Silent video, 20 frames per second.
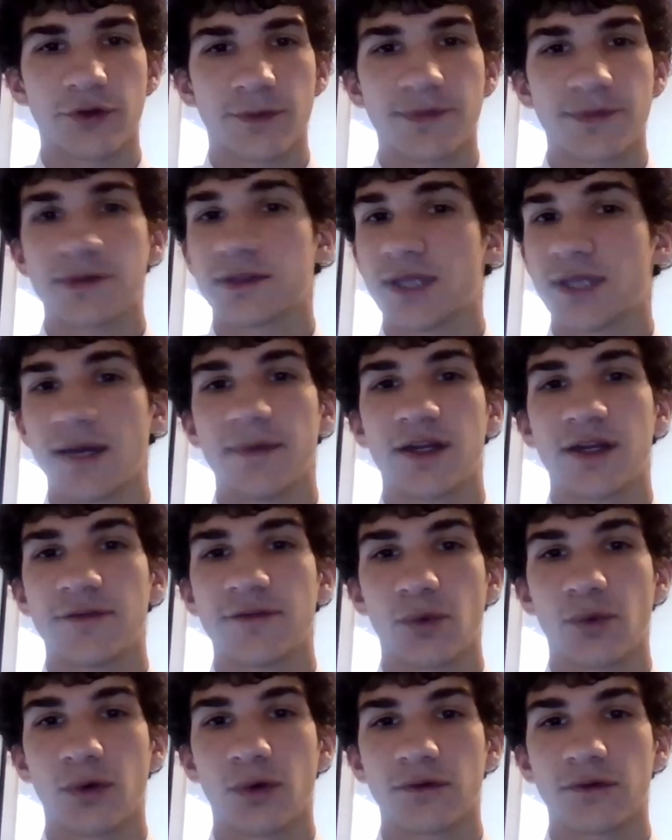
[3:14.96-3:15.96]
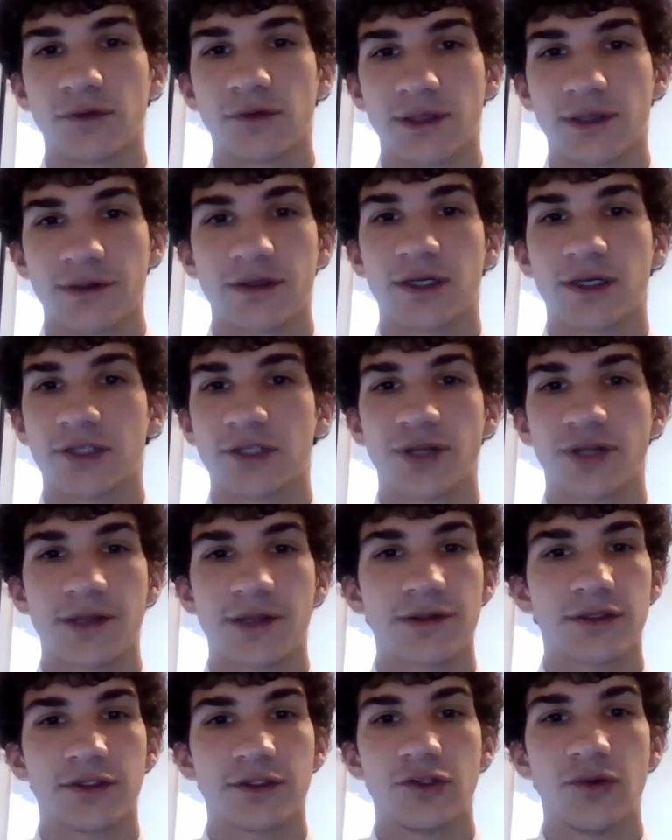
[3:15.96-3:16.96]
groups that Meaningful World runs
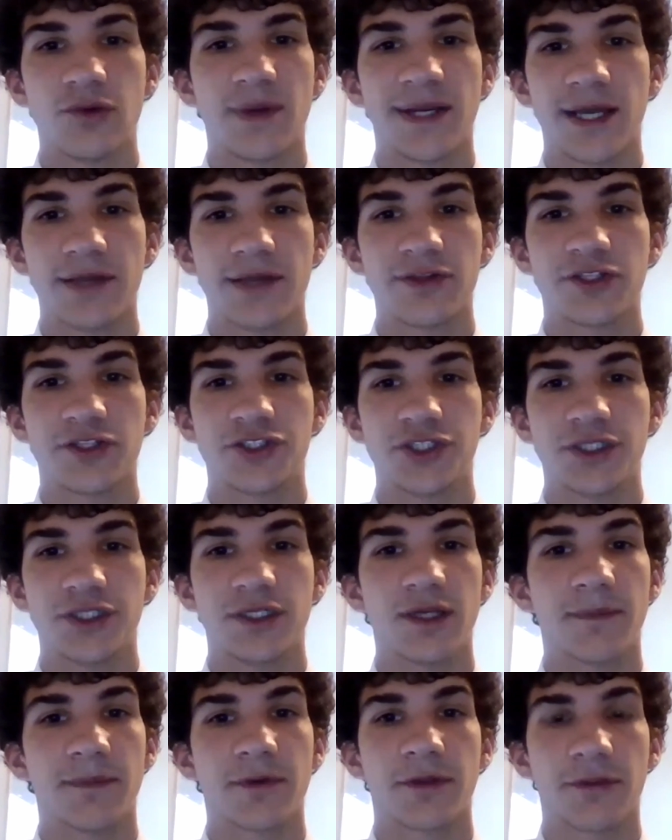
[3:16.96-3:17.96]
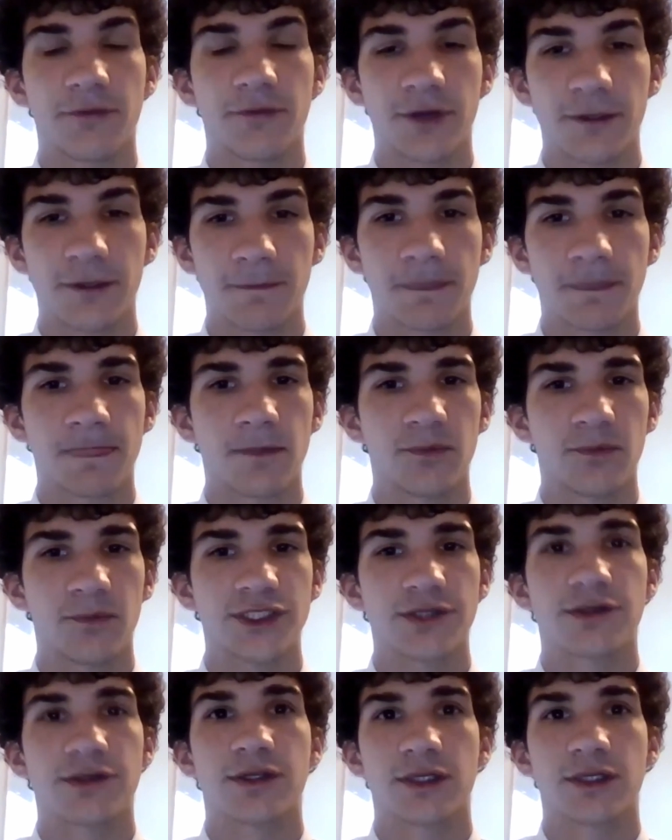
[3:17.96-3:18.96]
address UN SDG number 3,
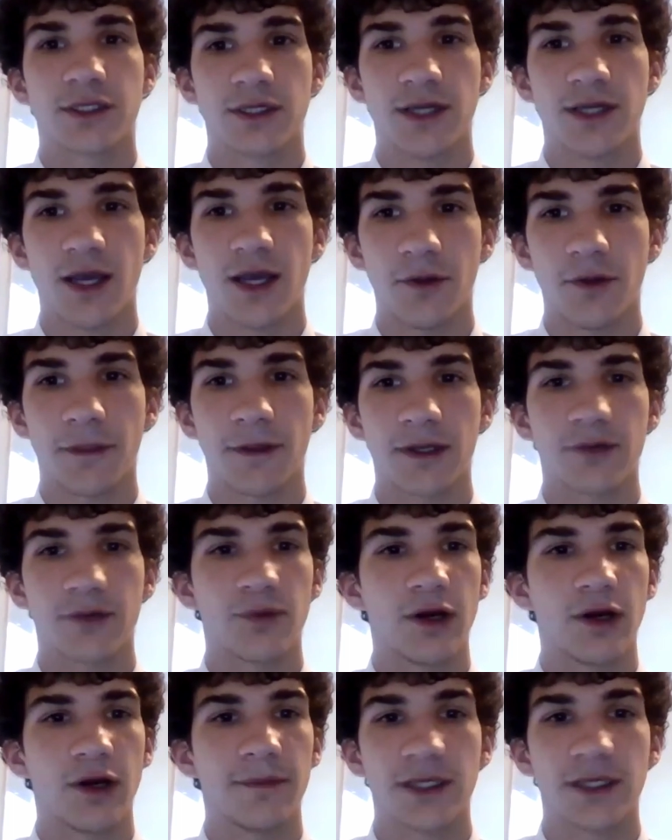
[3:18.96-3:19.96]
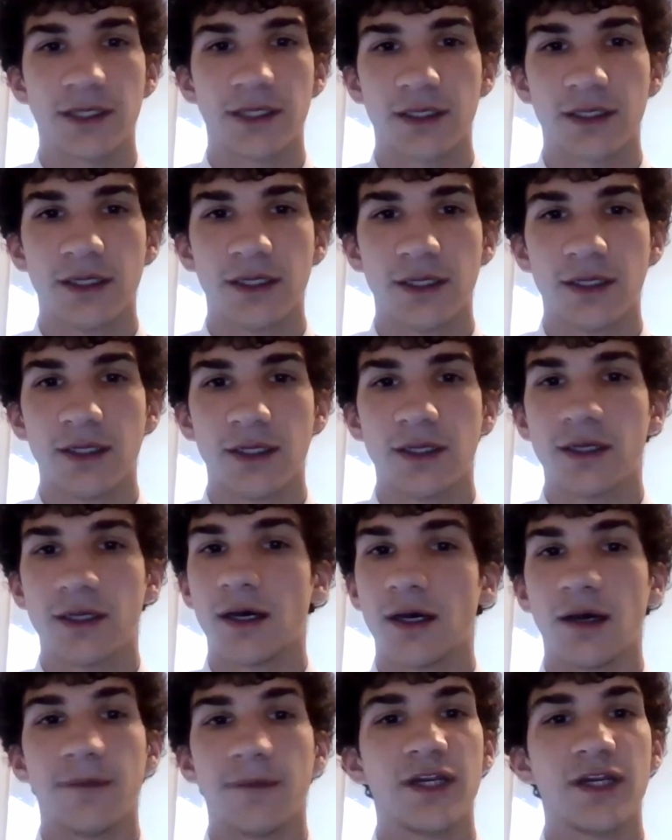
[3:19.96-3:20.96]
which is good health and well-being.
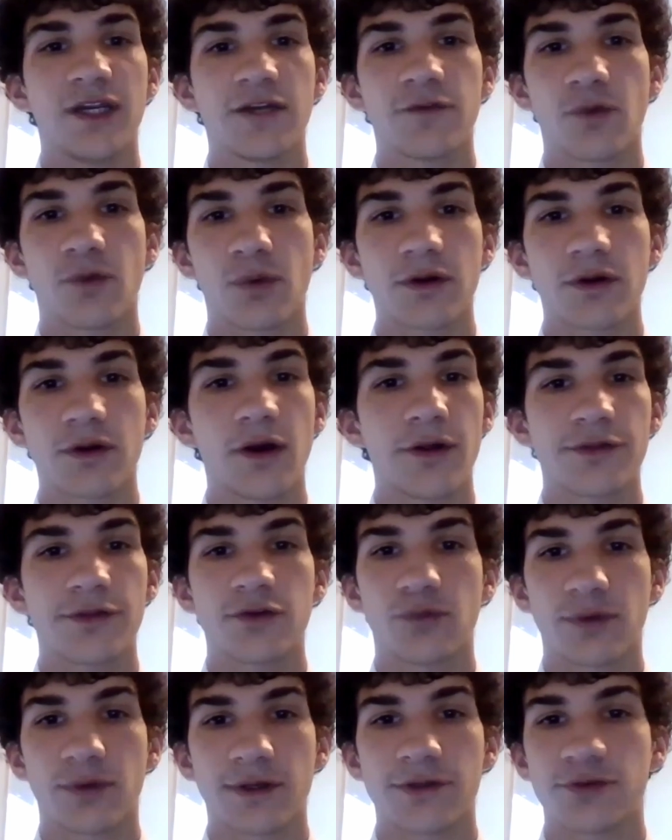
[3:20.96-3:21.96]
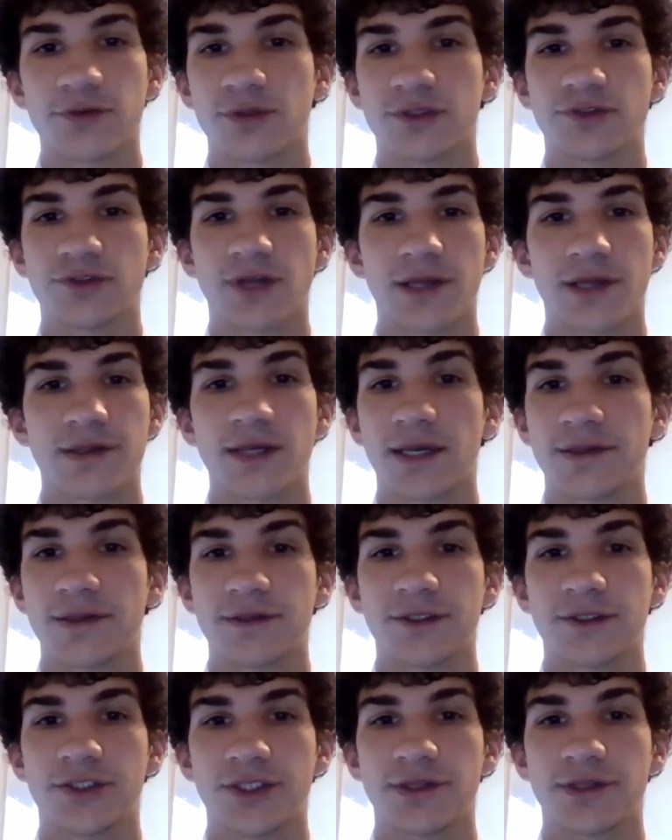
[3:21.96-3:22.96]
Meaningful World also works to address
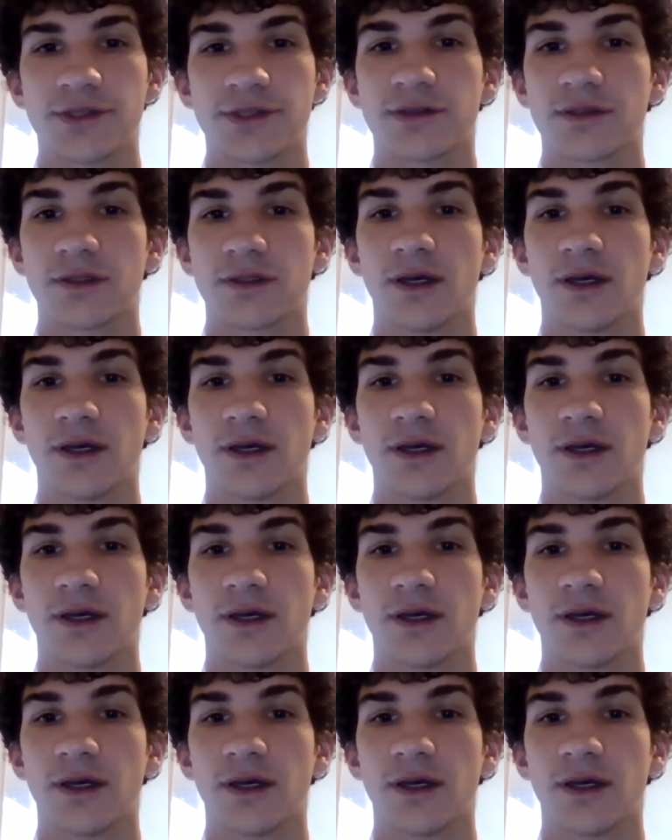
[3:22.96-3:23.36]
SDG